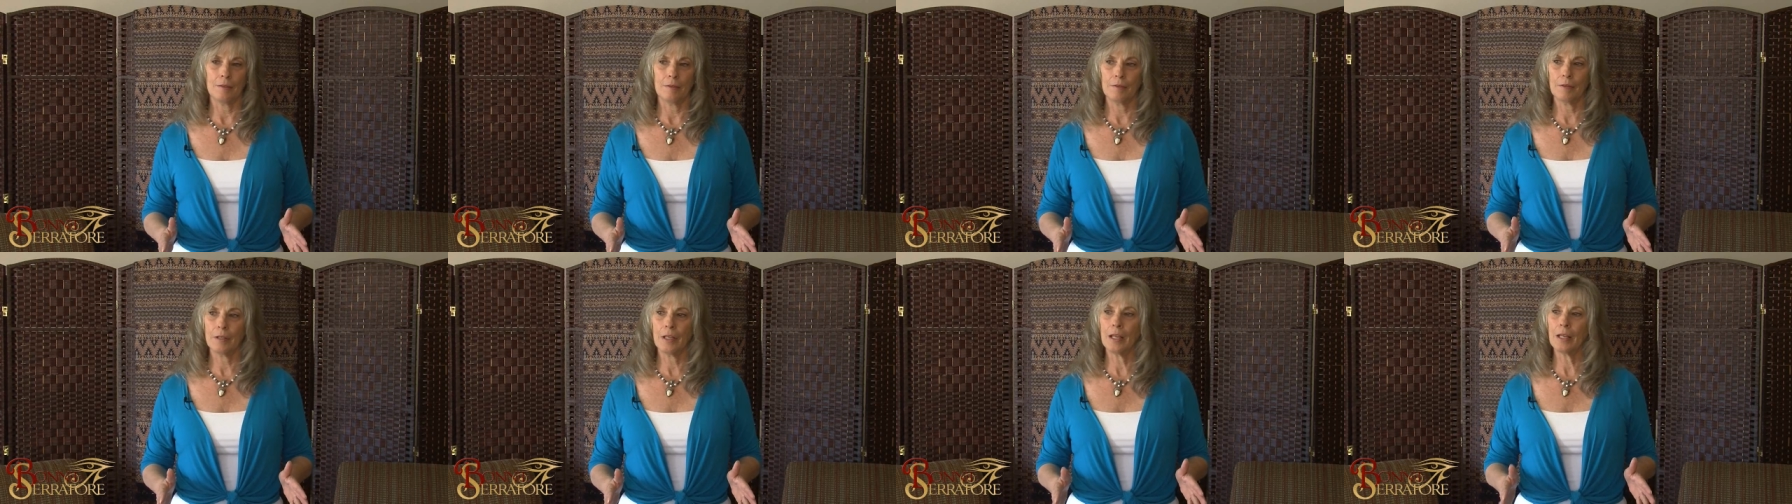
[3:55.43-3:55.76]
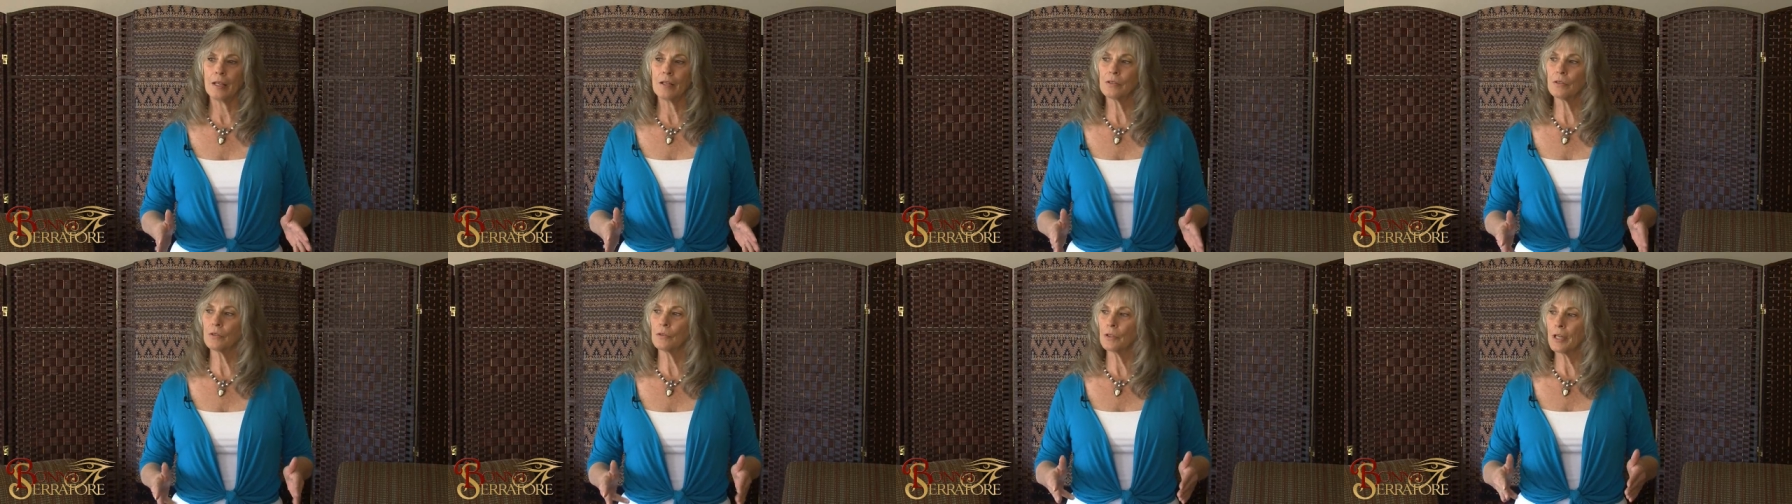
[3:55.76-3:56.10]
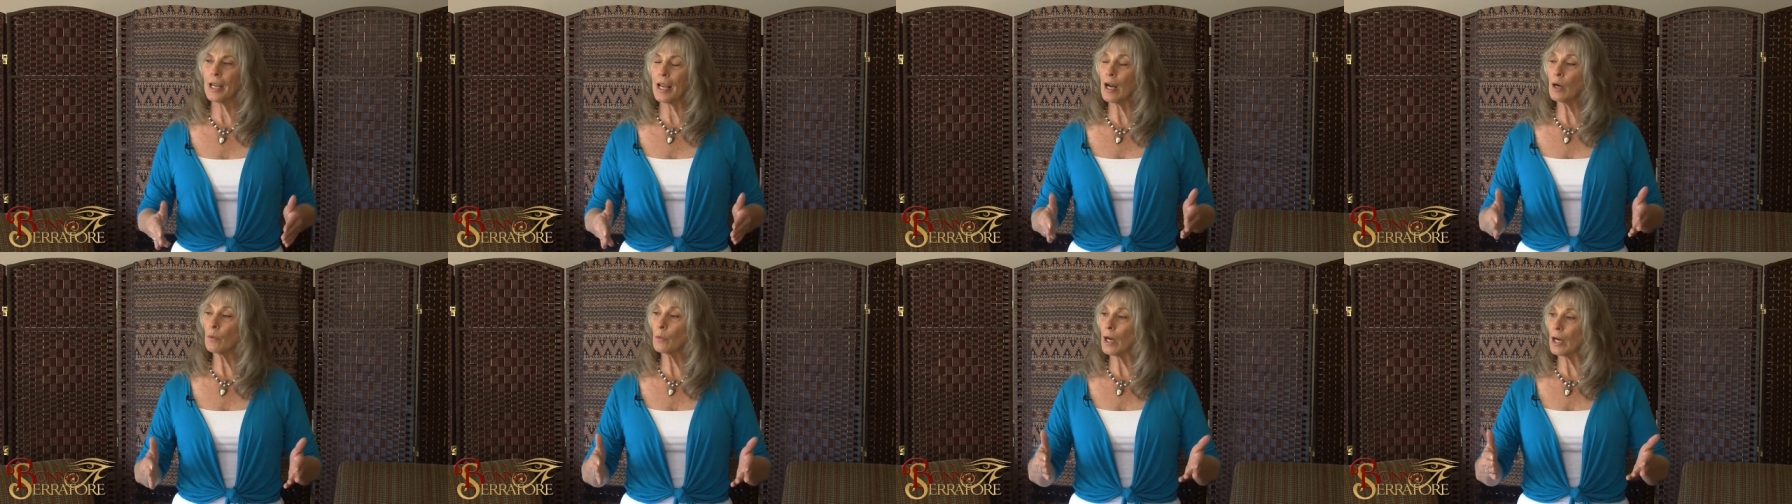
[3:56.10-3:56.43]
Okay, so
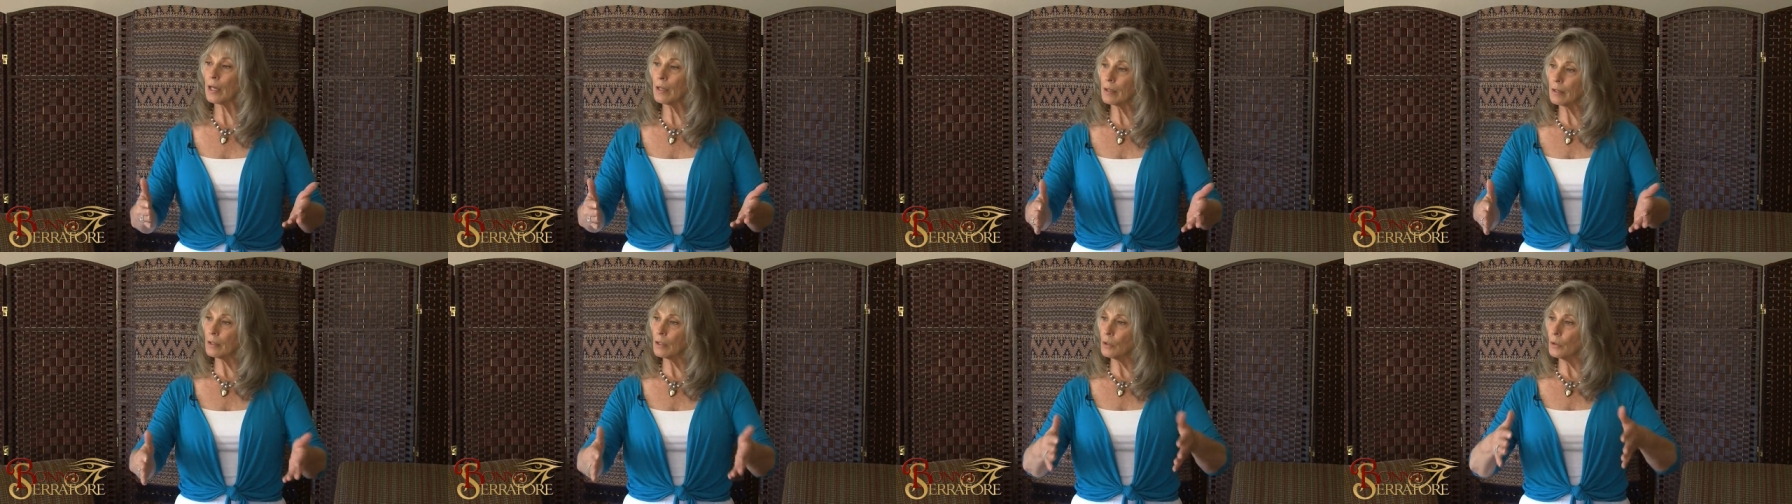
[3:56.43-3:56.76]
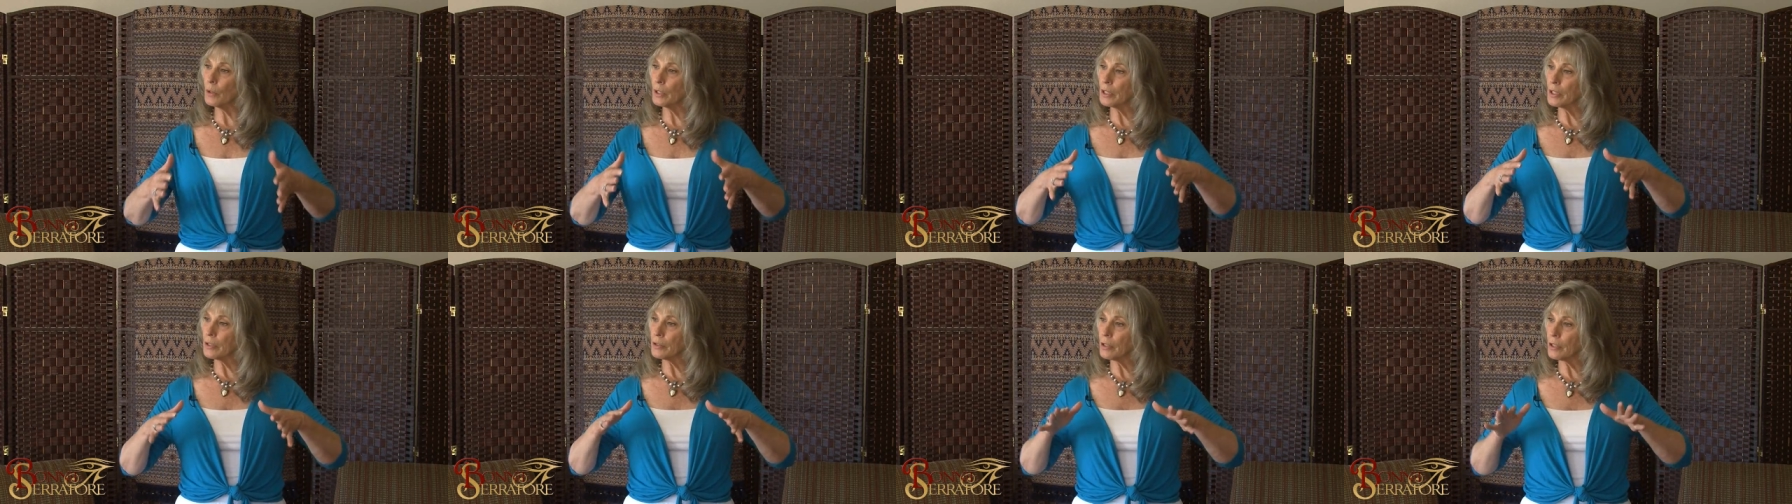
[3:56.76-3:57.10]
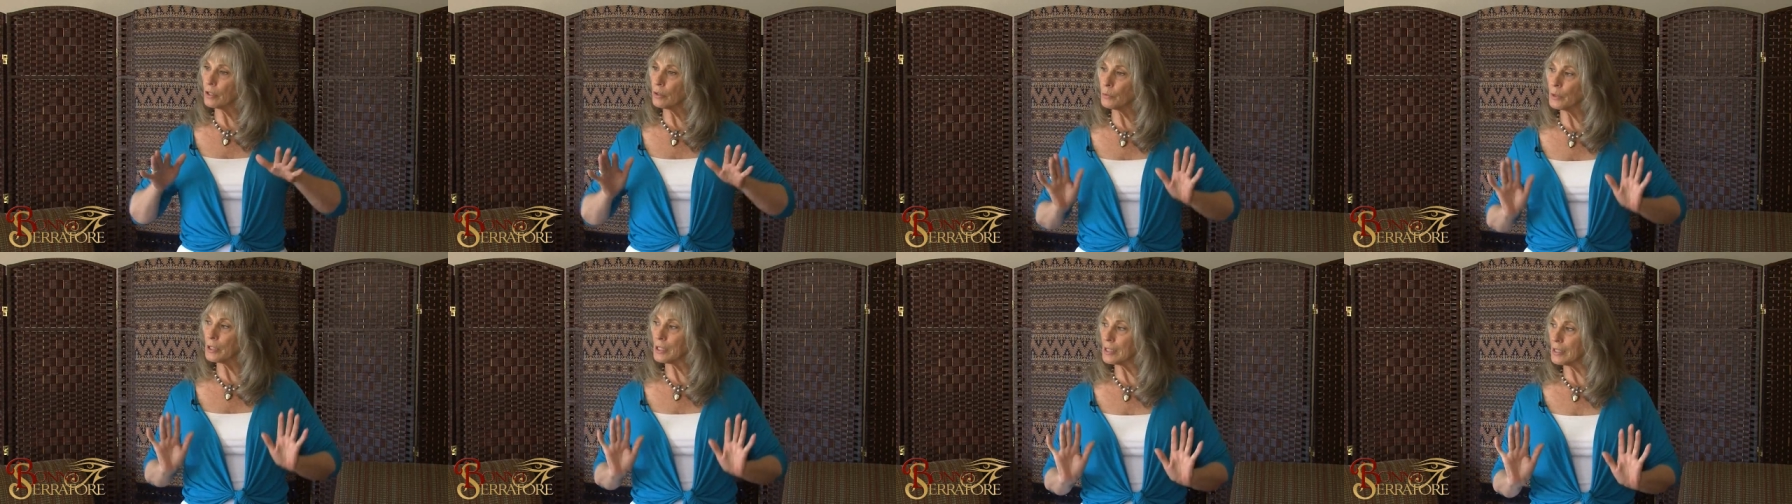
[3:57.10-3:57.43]
now rather than going into
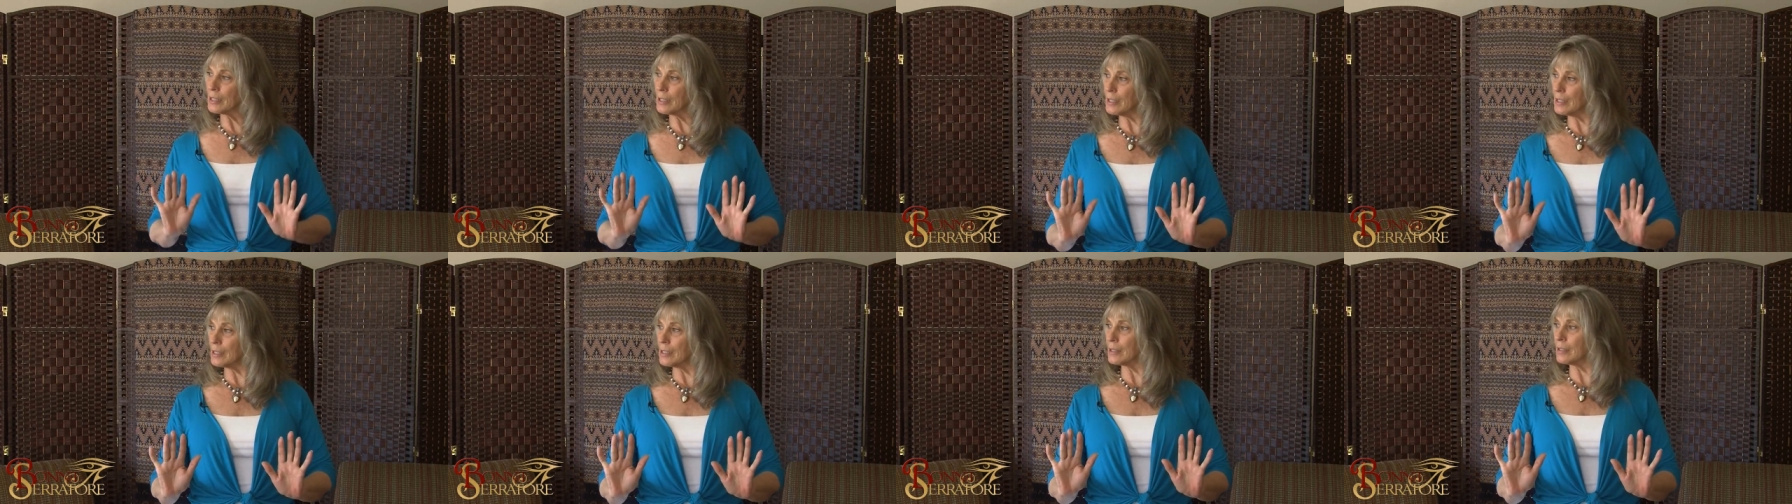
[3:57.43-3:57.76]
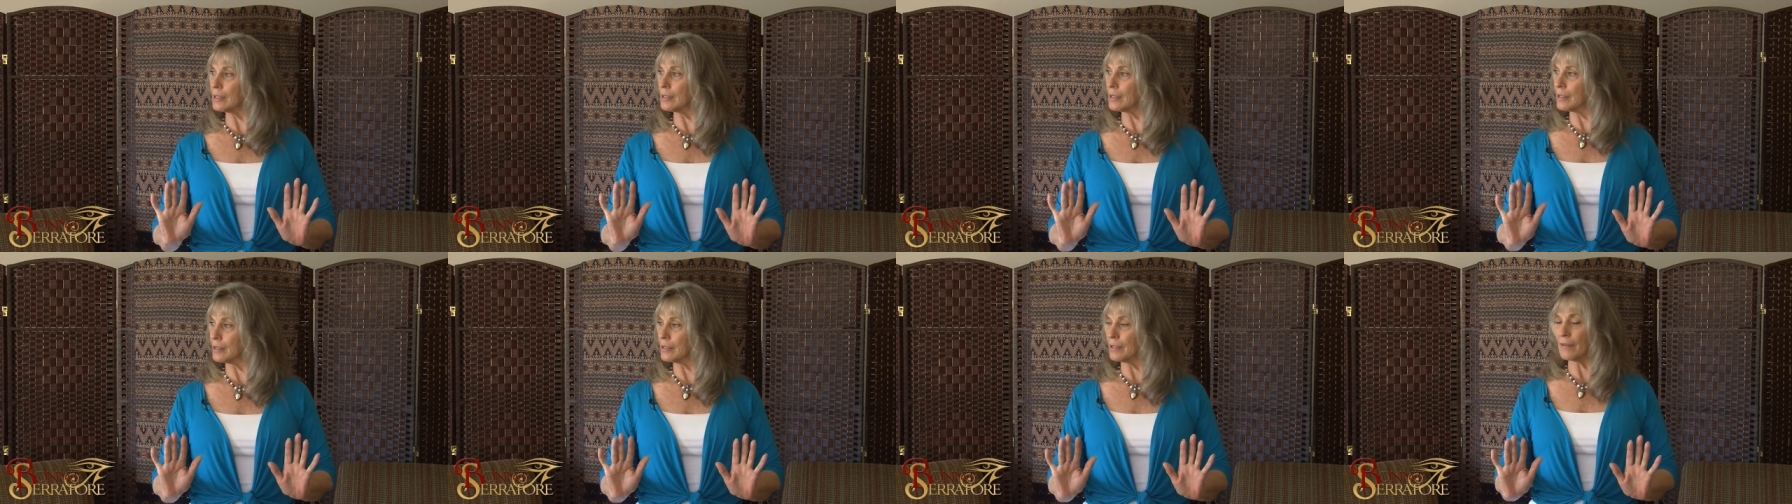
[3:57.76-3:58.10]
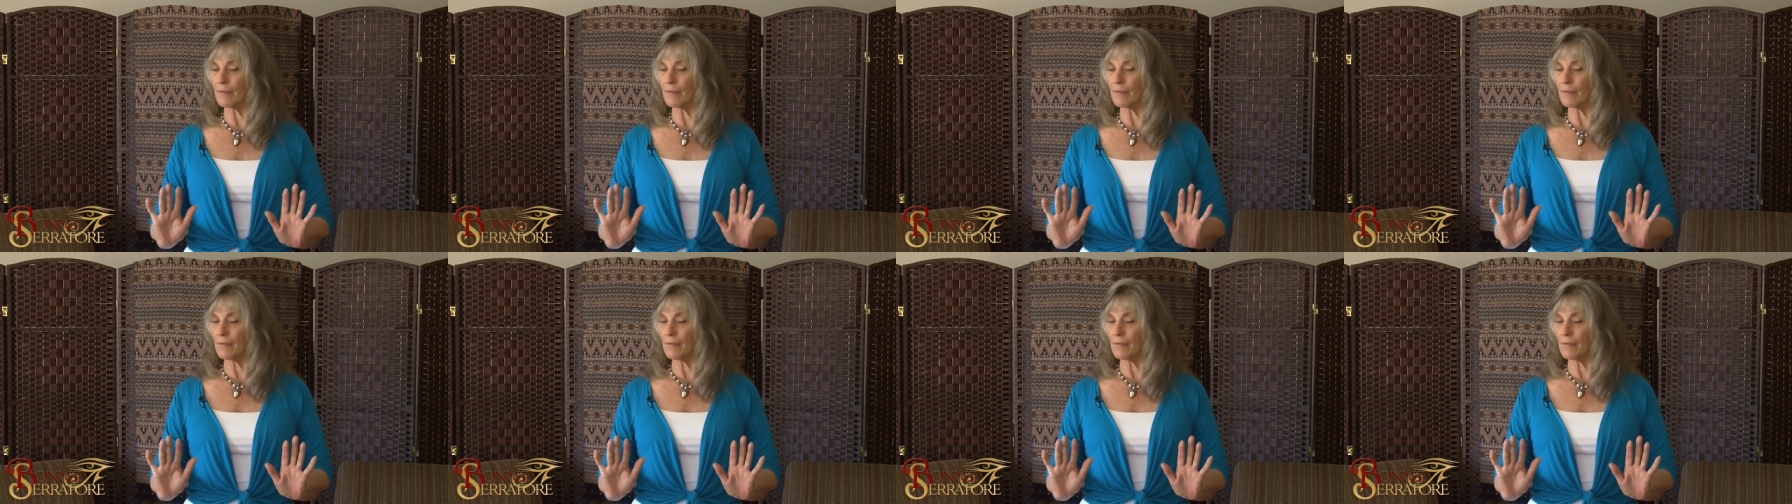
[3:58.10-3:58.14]
the resistance